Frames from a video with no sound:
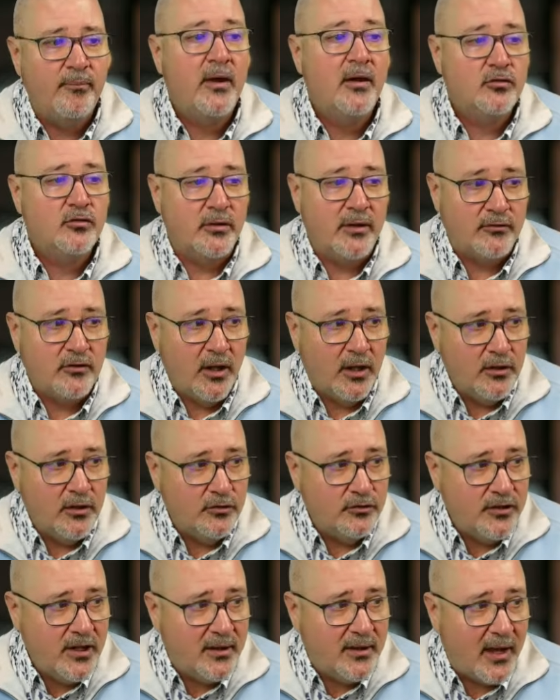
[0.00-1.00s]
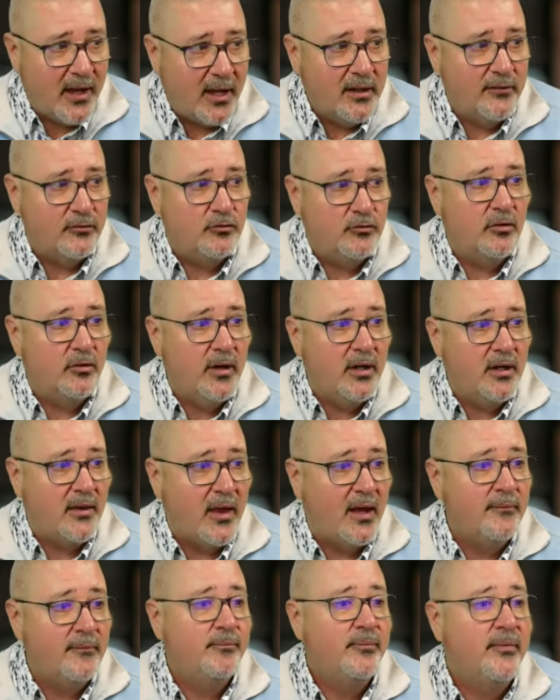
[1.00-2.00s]
So you have to understand that. You have to agree to
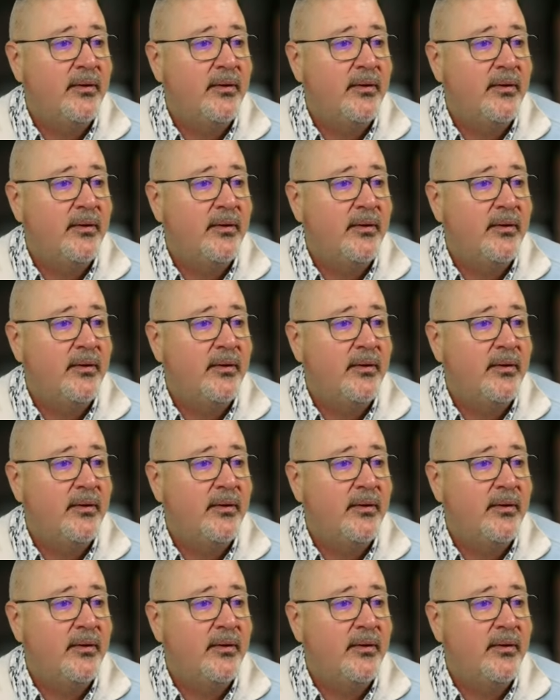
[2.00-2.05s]
that.